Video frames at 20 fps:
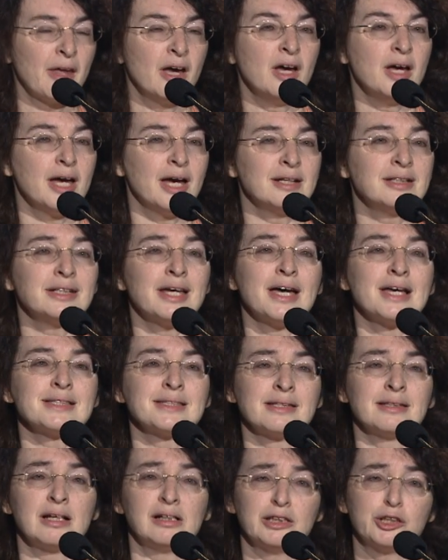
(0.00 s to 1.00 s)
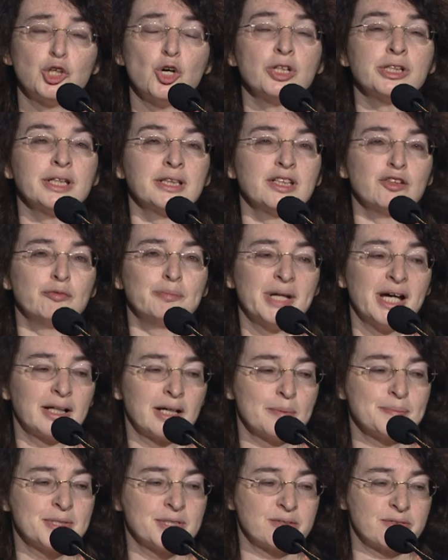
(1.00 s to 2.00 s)
And as an alternative
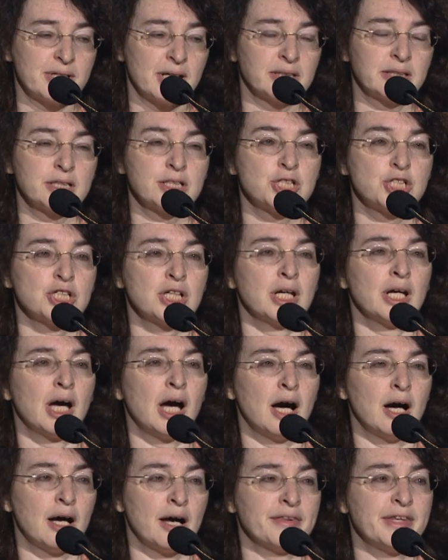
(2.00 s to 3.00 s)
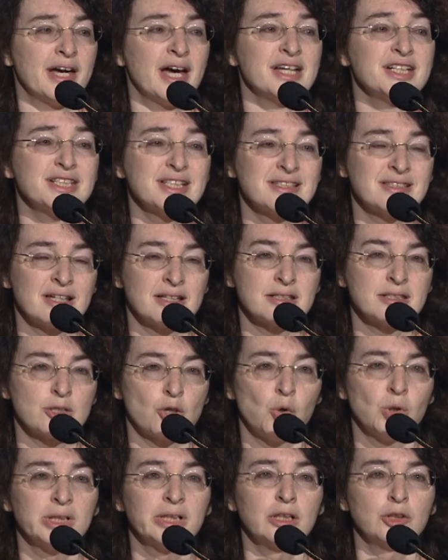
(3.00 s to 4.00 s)
backup strategy, uh, the antisense
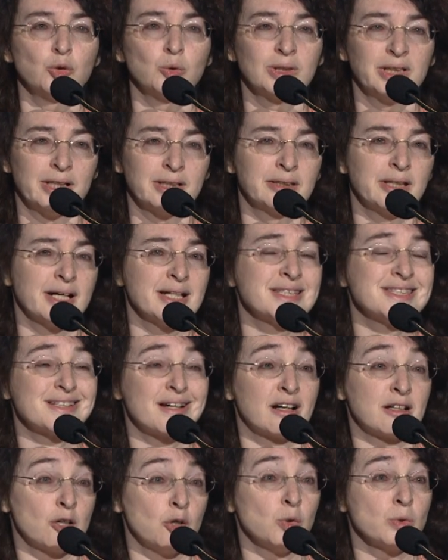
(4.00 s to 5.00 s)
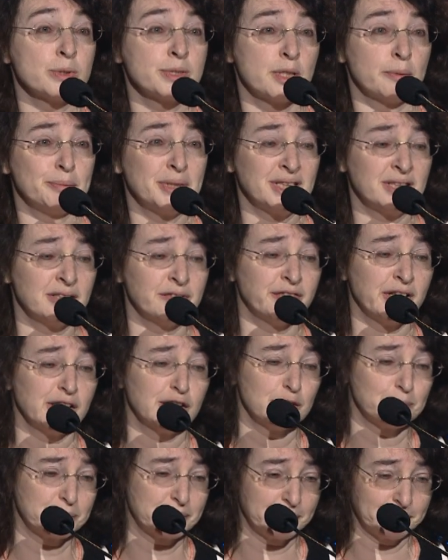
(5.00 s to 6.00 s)
oligonucleotides are also being
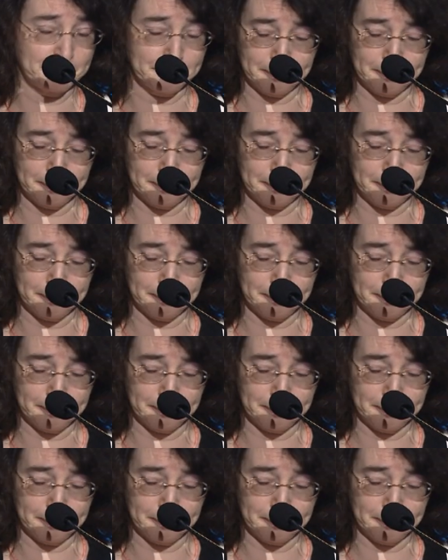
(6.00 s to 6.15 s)
developed.